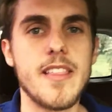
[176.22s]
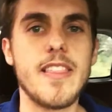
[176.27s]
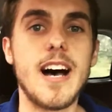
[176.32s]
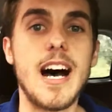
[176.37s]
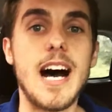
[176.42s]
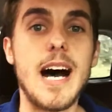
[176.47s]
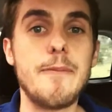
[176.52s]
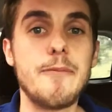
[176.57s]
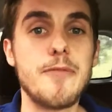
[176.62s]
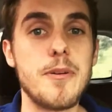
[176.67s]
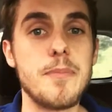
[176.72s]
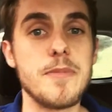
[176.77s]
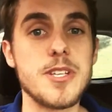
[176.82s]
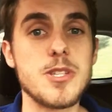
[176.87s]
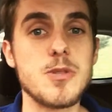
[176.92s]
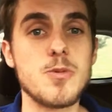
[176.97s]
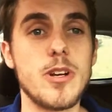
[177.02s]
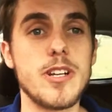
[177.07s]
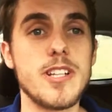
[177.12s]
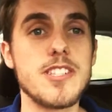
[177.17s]
hype from this
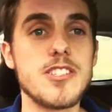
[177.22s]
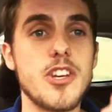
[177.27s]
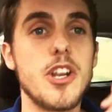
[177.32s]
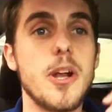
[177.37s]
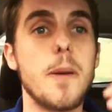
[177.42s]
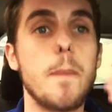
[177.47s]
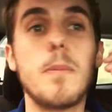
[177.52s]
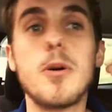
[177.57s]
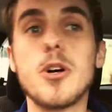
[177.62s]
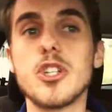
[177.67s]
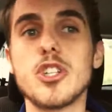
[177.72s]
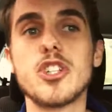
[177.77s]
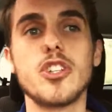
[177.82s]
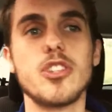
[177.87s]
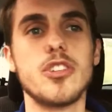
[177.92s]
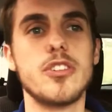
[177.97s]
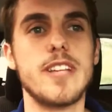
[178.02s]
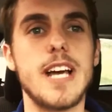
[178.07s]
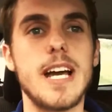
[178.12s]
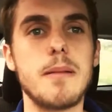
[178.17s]
one is going to push
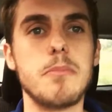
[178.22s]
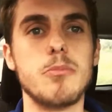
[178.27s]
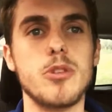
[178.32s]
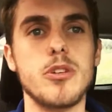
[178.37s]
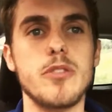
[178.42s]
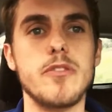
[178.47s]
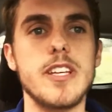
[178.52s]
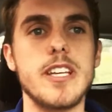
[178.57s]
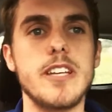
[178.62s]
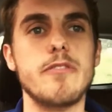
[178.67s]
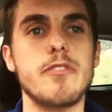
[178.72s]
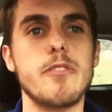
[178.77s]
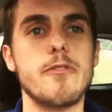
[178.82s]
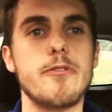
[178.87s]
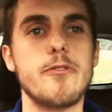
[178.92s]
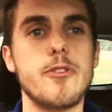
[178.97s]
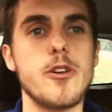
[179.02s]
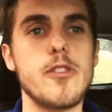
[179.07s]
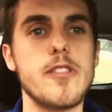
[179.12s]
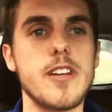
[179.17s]
that movie even
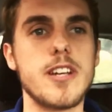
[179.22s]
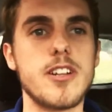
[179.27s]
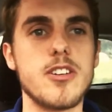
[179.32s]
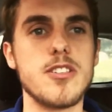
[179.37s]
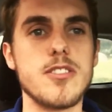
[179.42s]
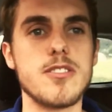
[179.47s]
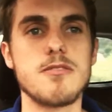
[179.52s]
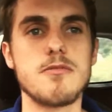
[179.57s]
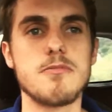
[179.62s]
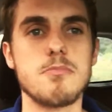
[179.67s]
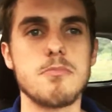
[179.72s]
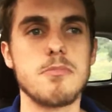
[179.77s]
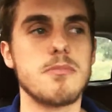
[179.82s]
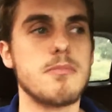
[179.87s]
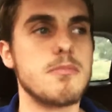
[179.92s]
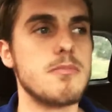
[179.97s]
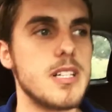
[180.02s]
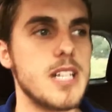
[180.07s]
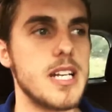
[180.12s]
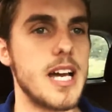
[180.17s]
further because
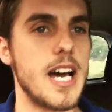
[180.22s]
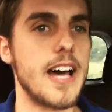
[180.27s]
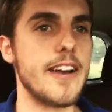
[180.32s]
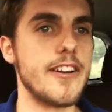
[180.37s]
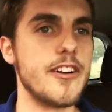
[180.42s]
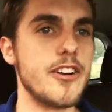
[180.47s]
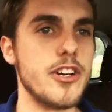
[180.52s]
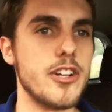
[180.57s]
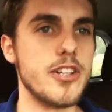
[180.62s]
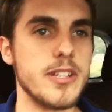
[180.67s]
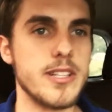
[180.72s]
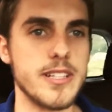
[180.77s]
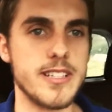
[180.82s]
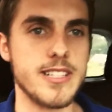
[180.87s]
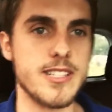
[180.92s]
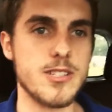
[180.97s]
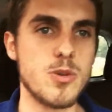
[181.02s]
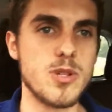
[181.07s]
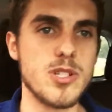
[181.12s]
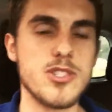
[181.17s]
I don't know,
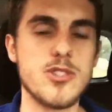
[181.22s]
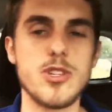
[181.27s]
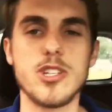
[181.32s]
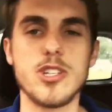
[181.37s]
this one's doing